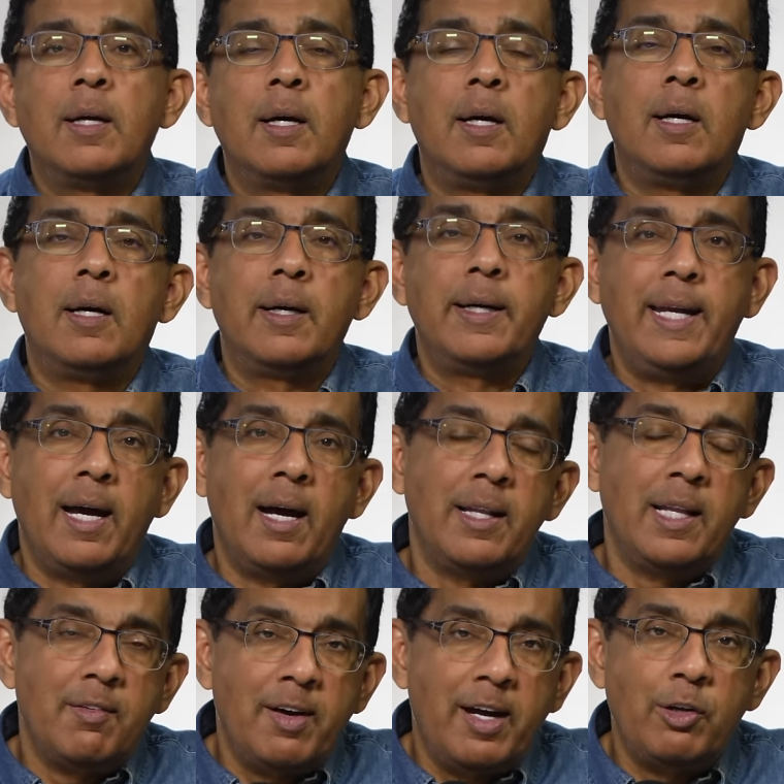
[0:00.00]
Yeah,
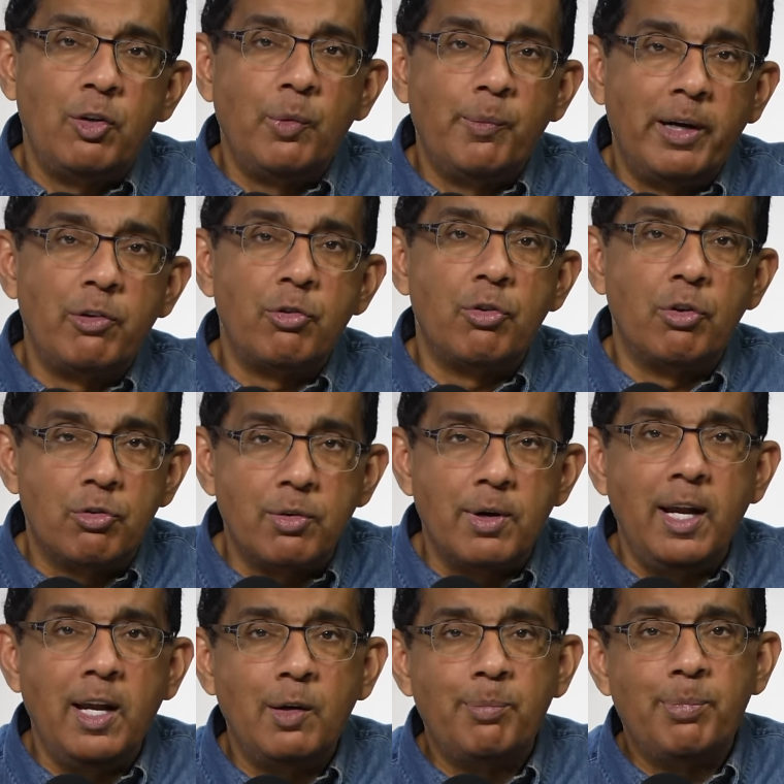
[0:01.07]
they've had too much to
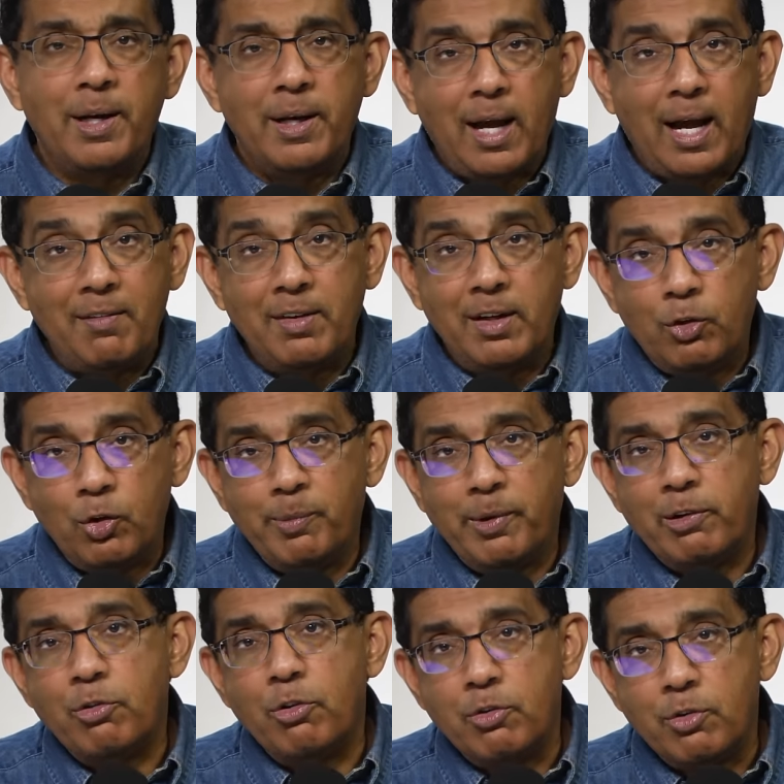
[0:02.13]
drink, but having too
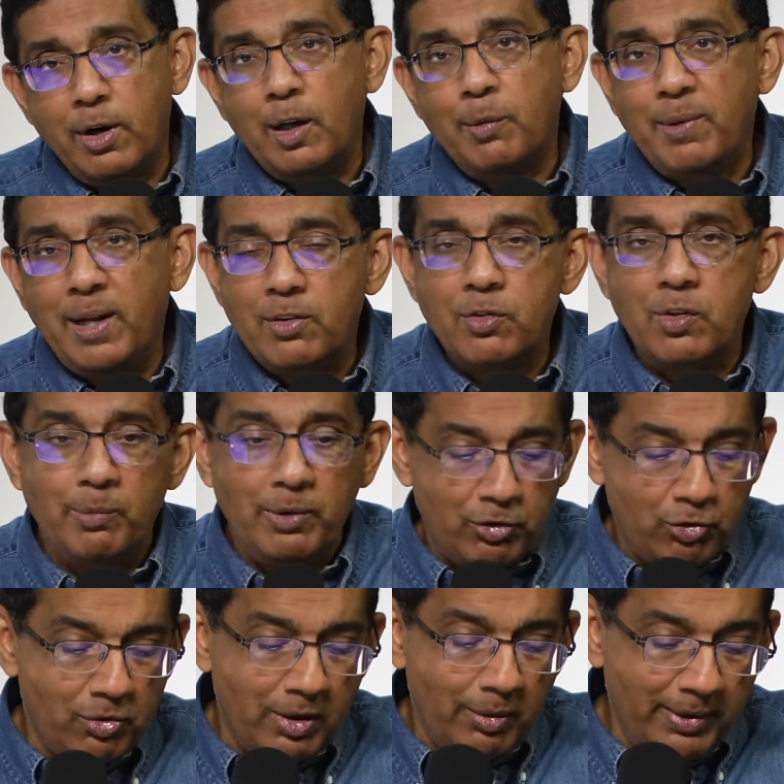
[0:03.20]
much to drink makes them
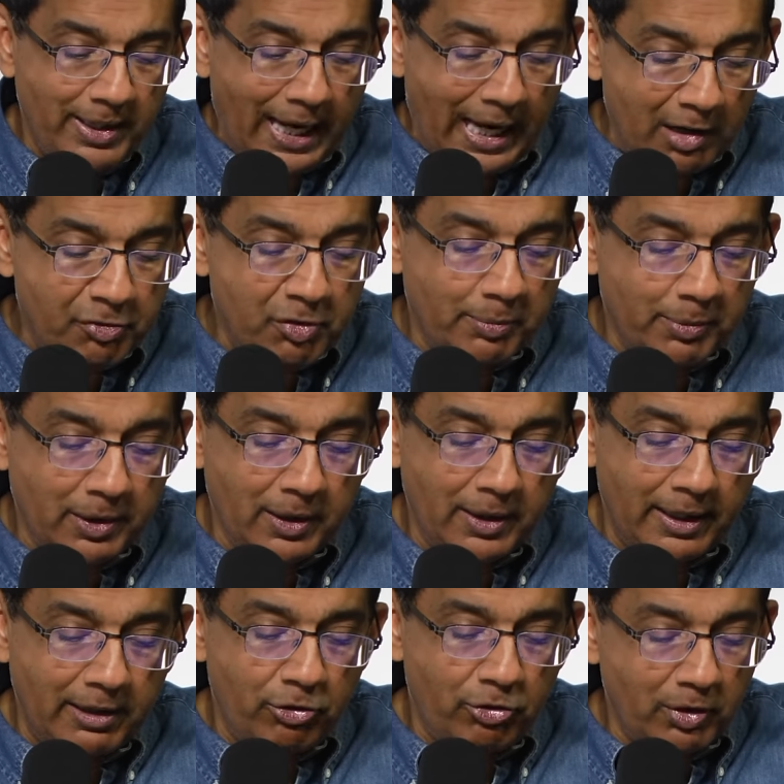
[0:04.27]
extremely affable
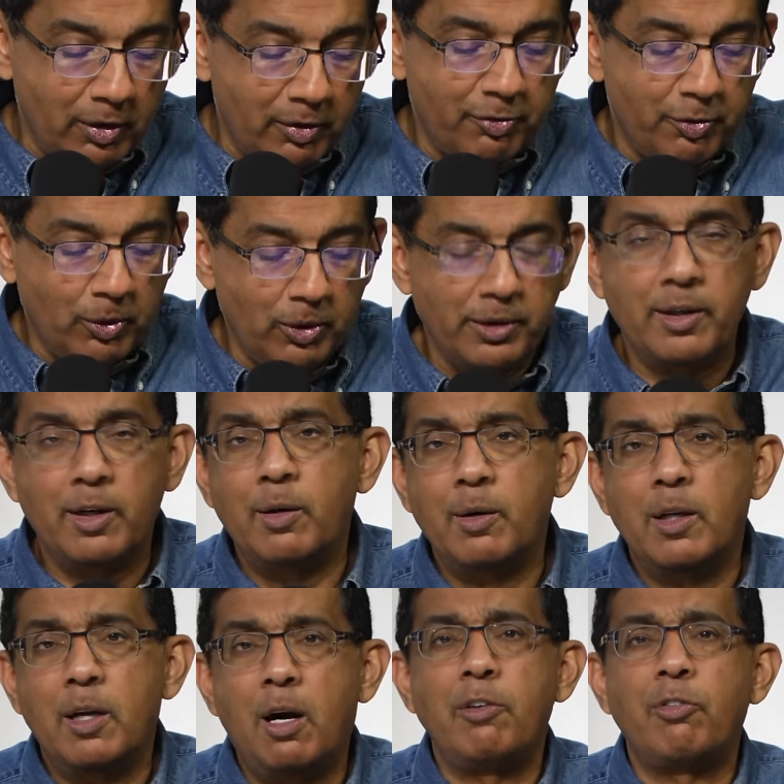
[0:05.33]
and cheerful. They're
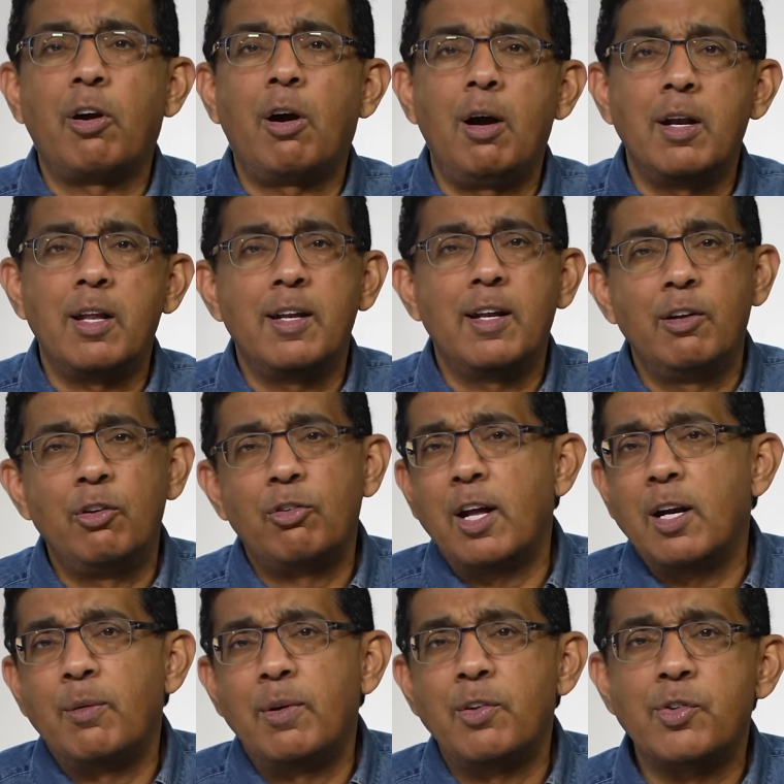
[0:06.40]
large-hearted and
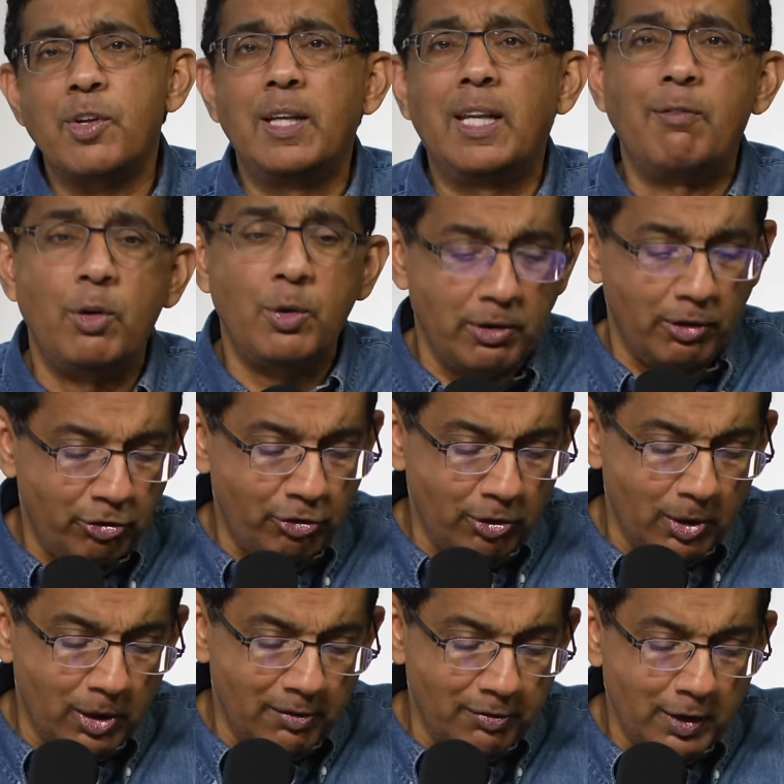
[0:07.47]
generous. They'll give you the
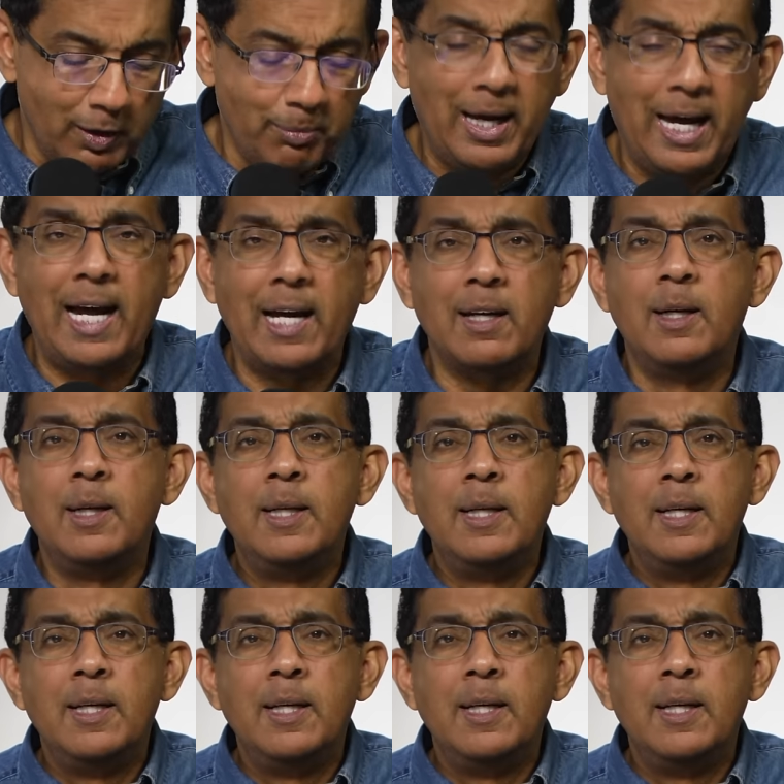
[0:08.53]
shirt off their back.